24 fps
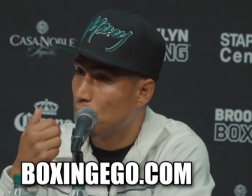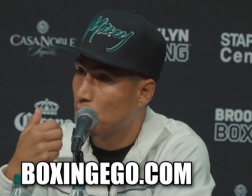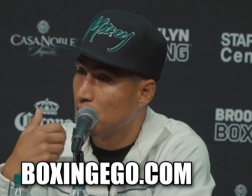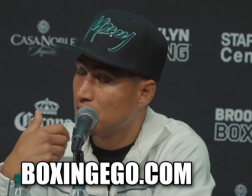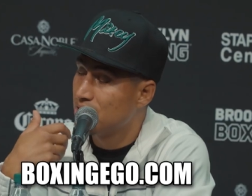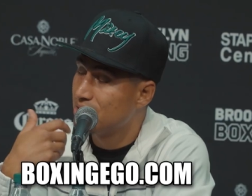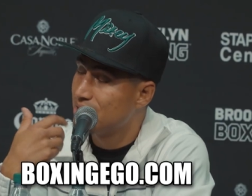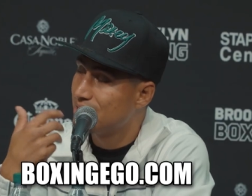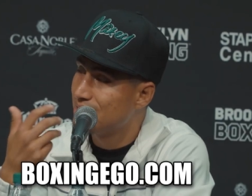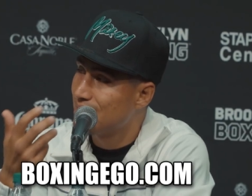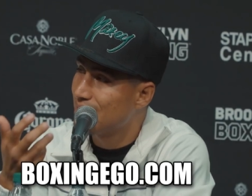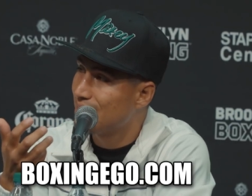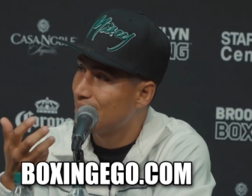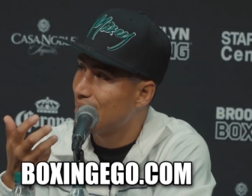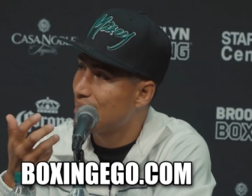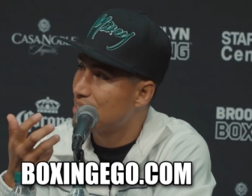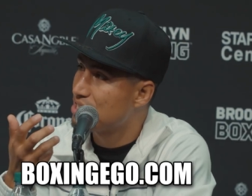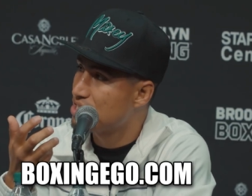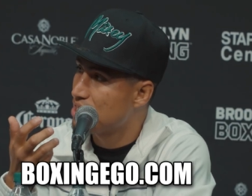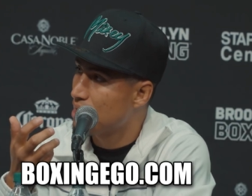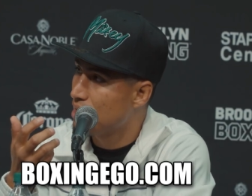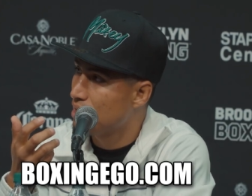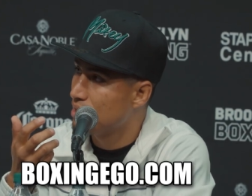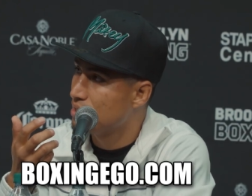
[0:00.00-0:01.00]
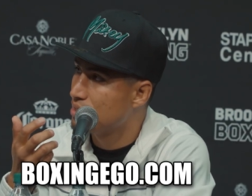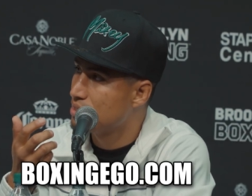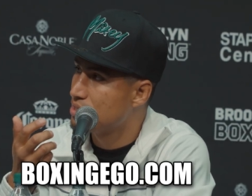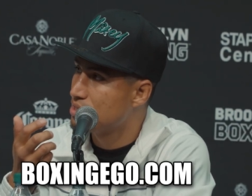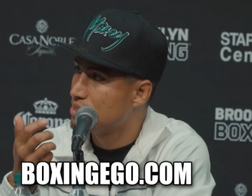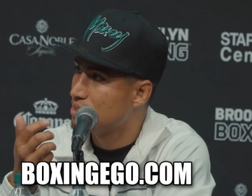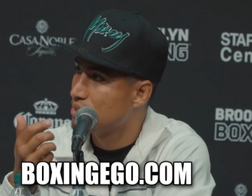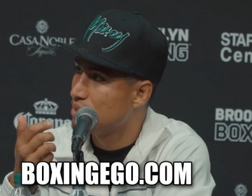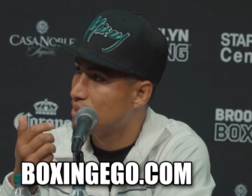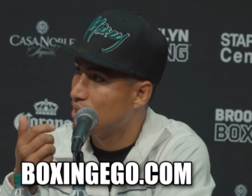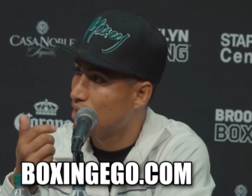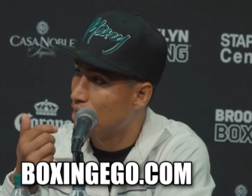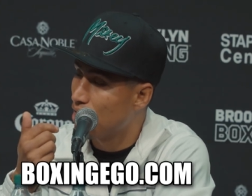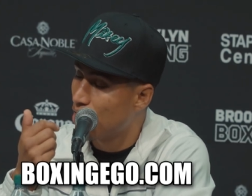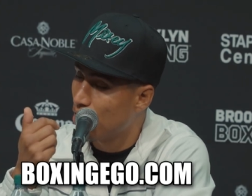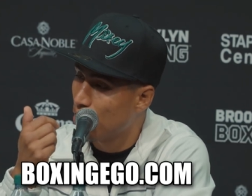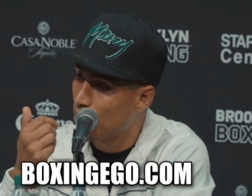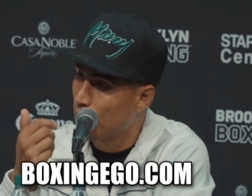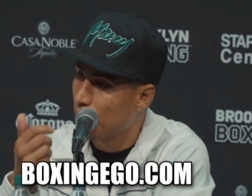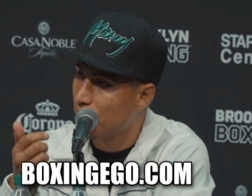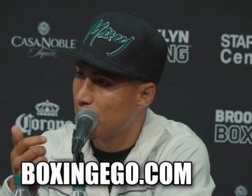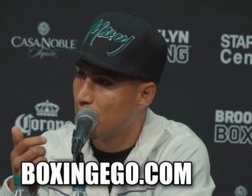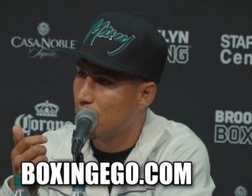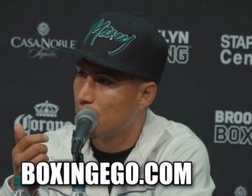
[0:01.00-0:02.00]
I'm willing to take that challenge
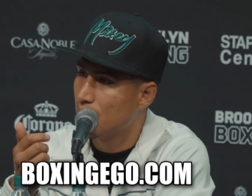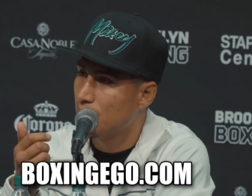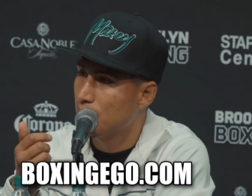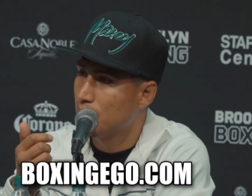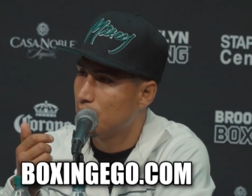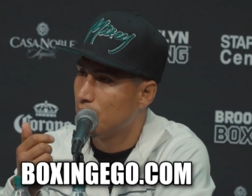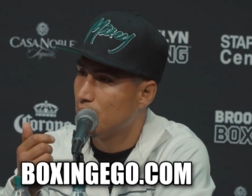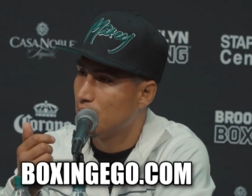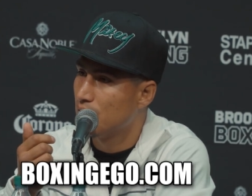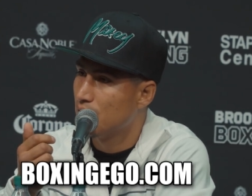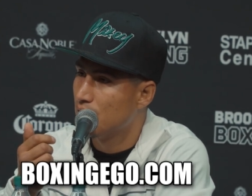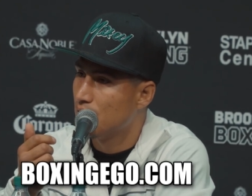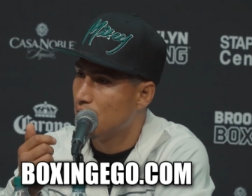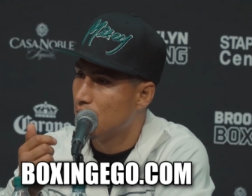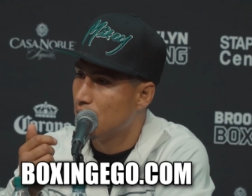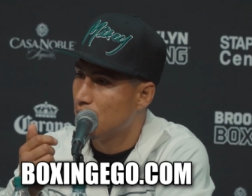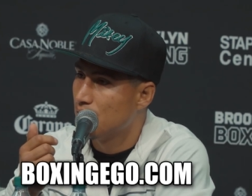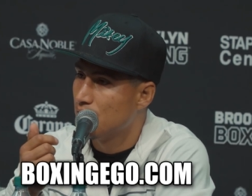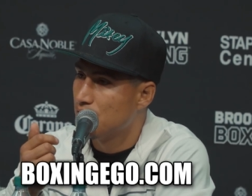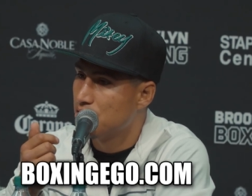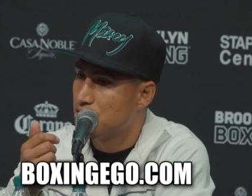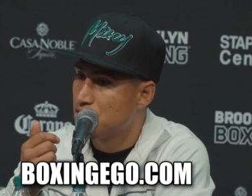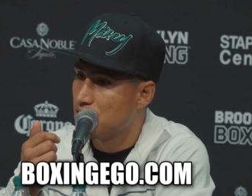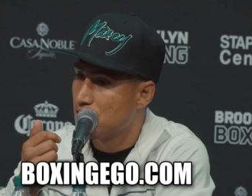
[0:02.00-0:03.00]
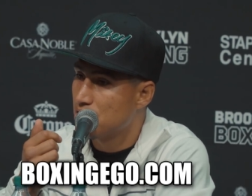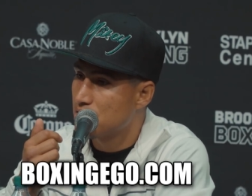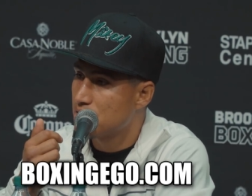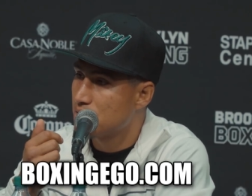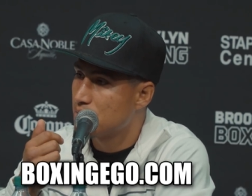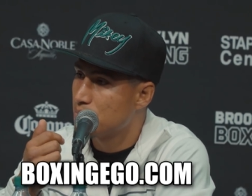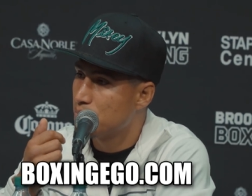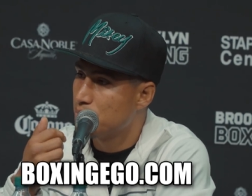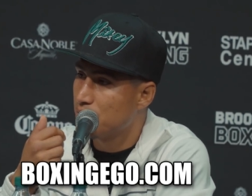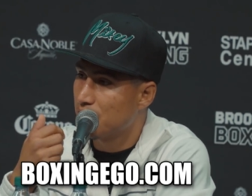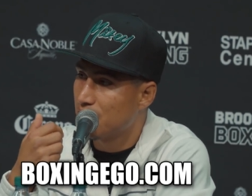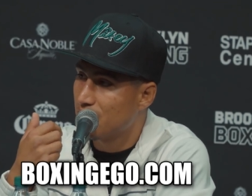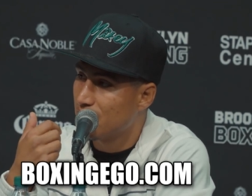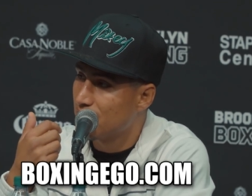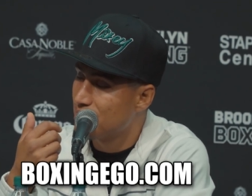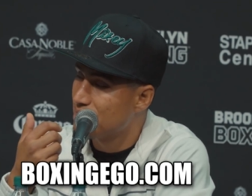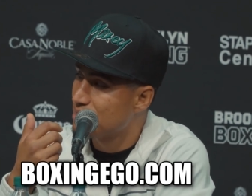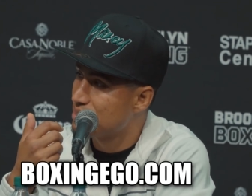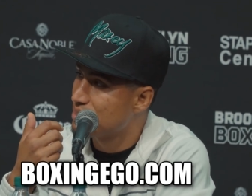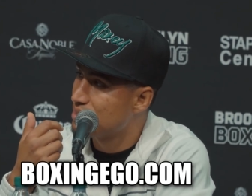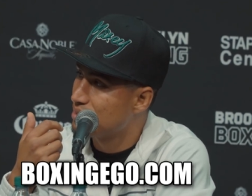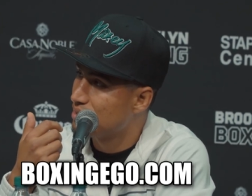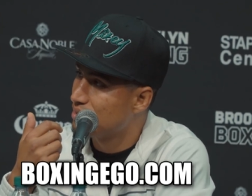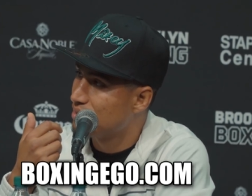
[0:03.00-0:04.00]
all the way up just
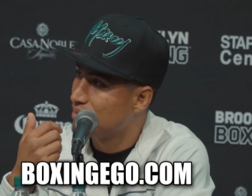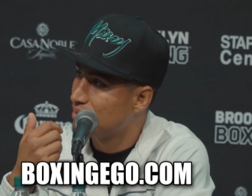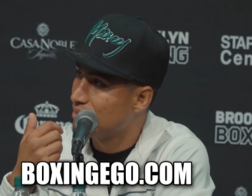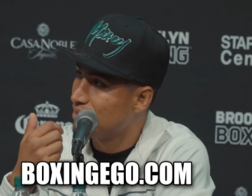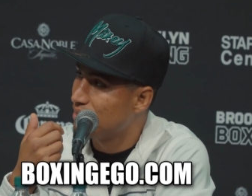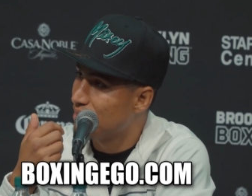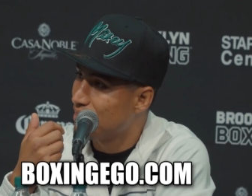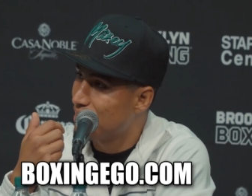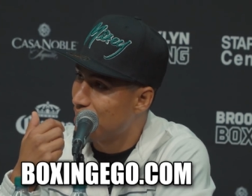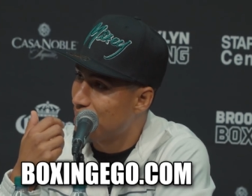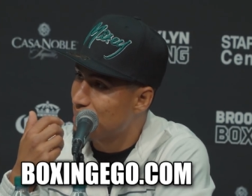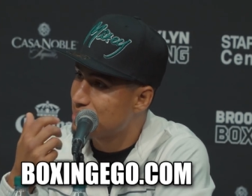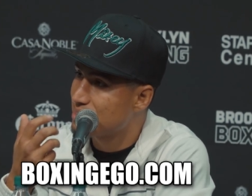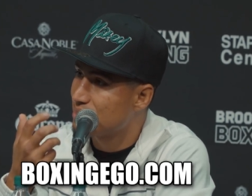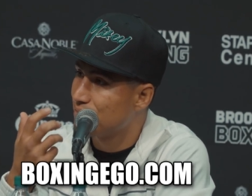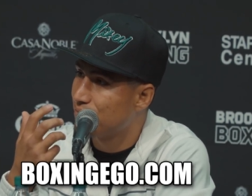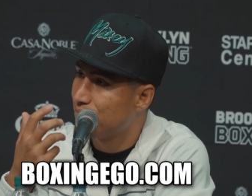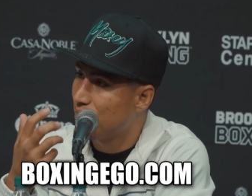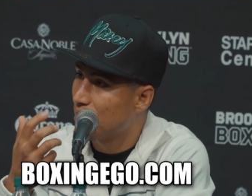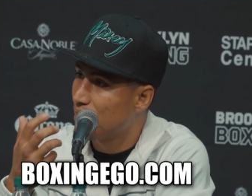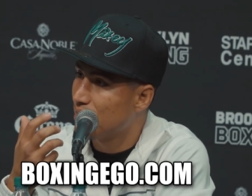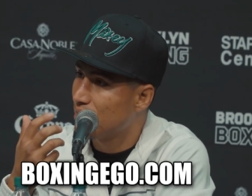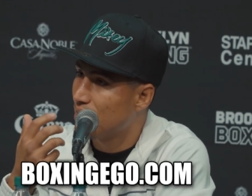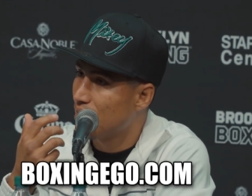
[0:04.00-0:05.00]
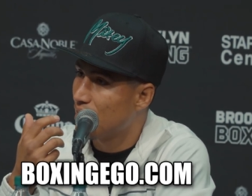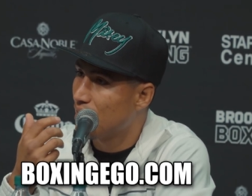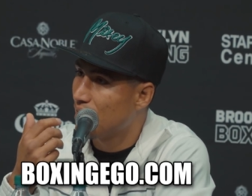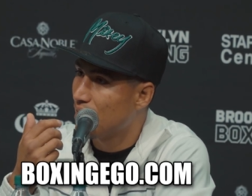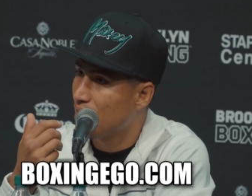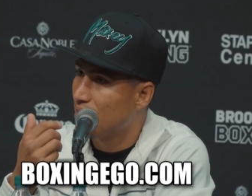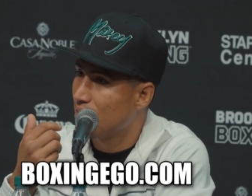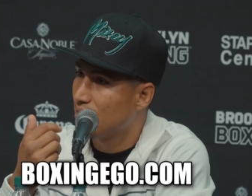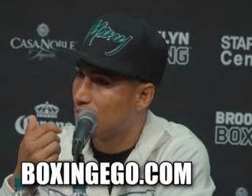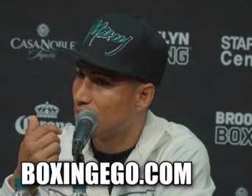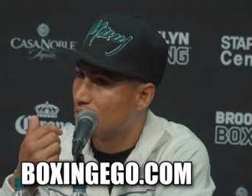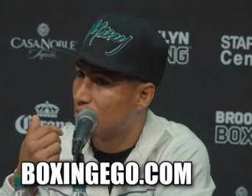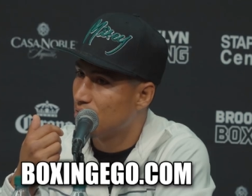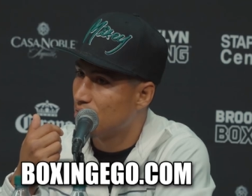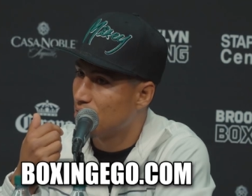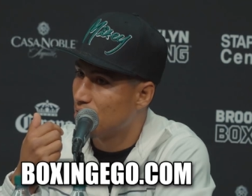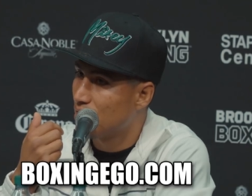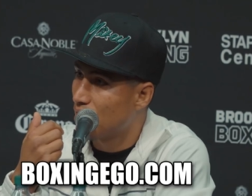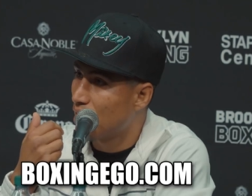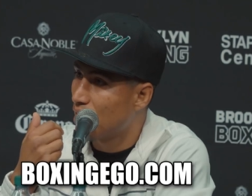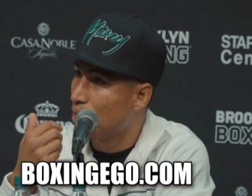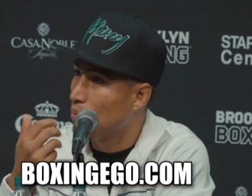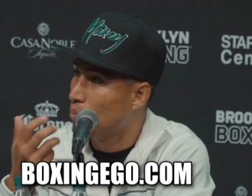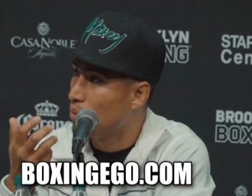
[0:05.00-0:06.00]
because that's the fight that
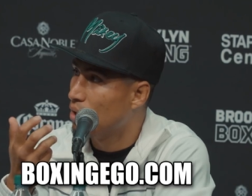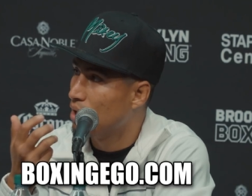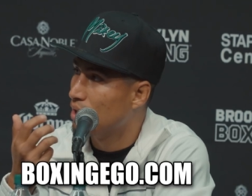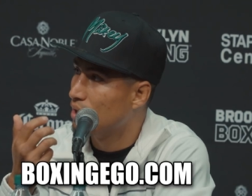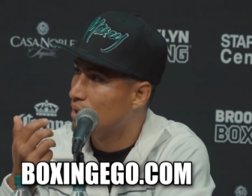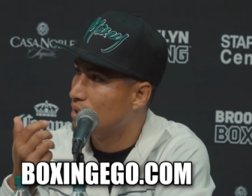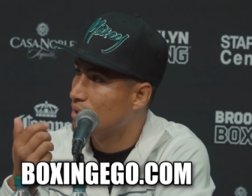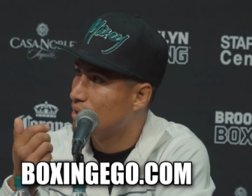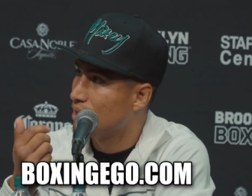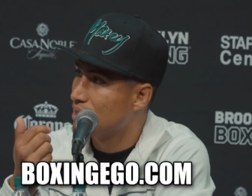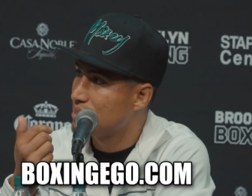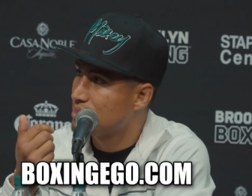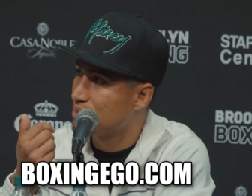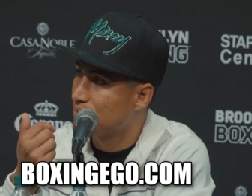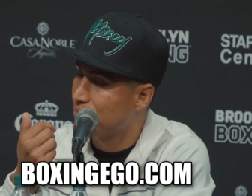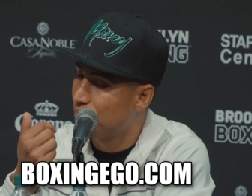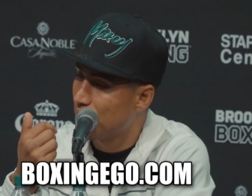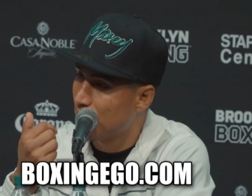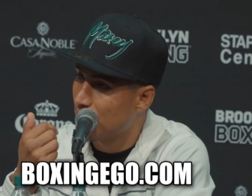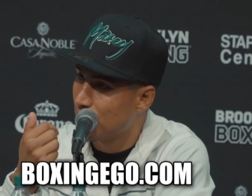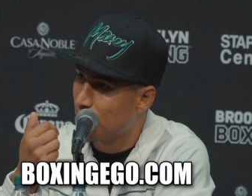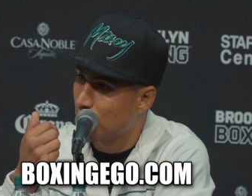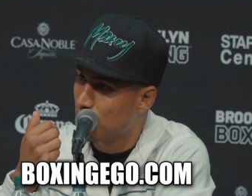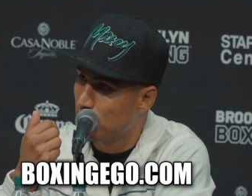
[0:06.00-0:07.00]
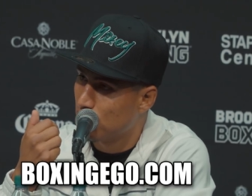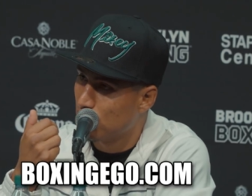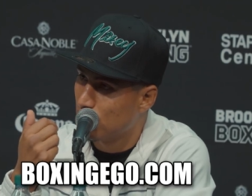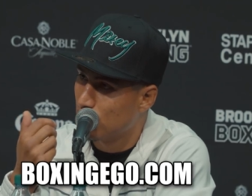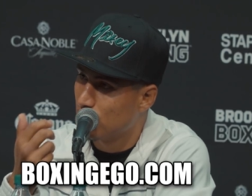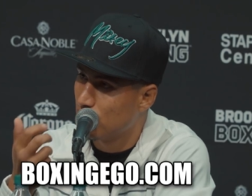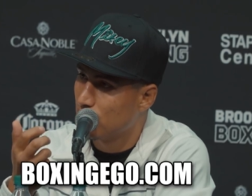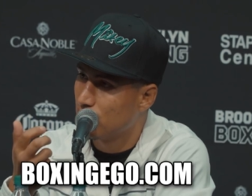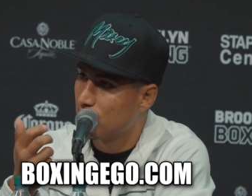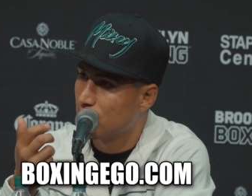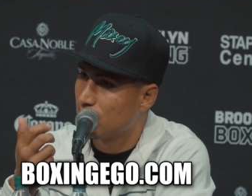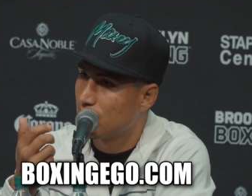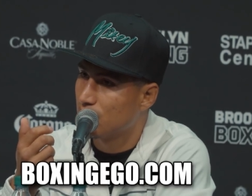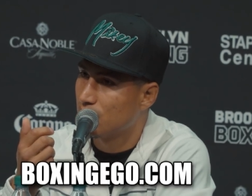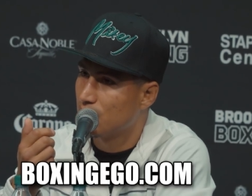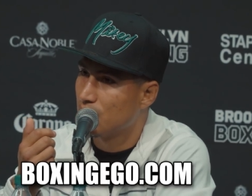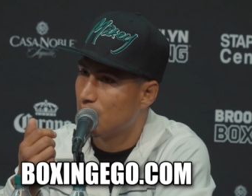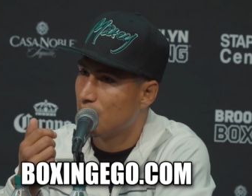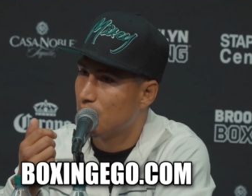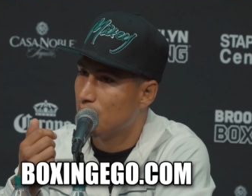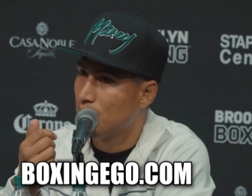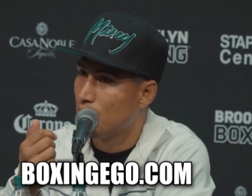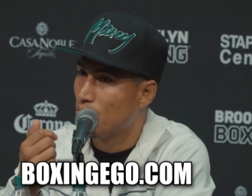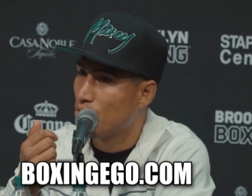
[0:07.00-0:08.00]
I want. That's the fight that will
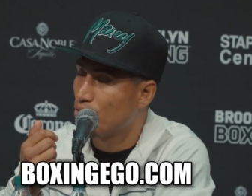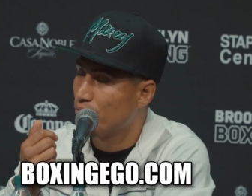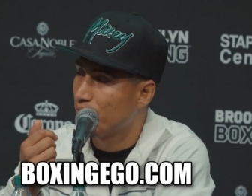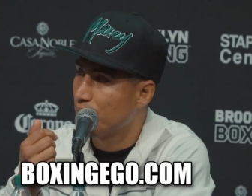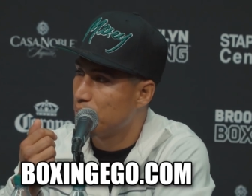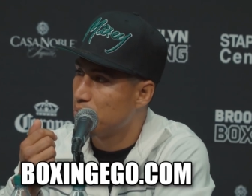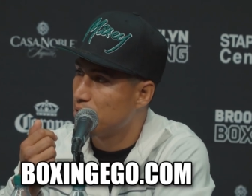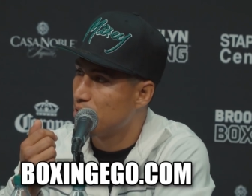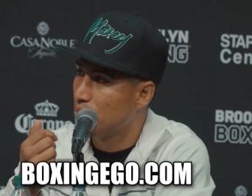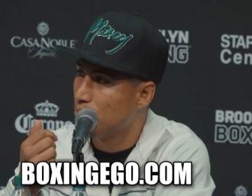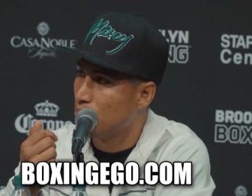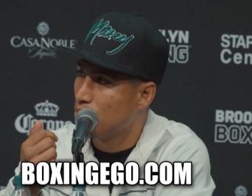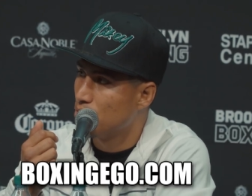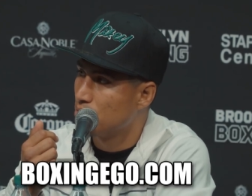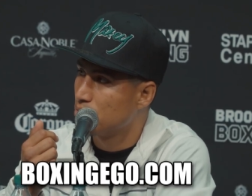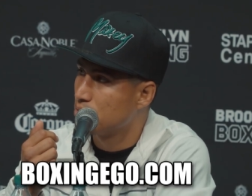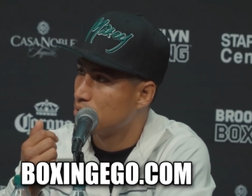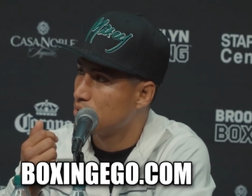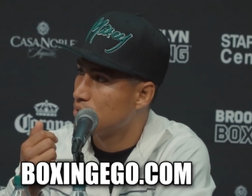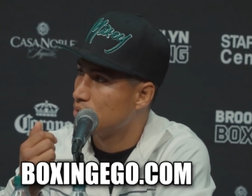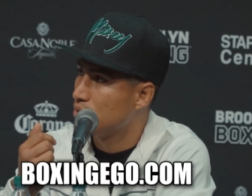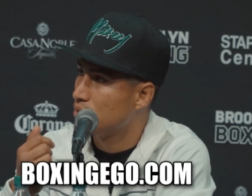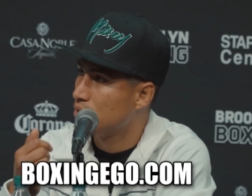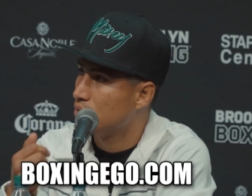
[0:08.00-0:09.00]
motivate me the most.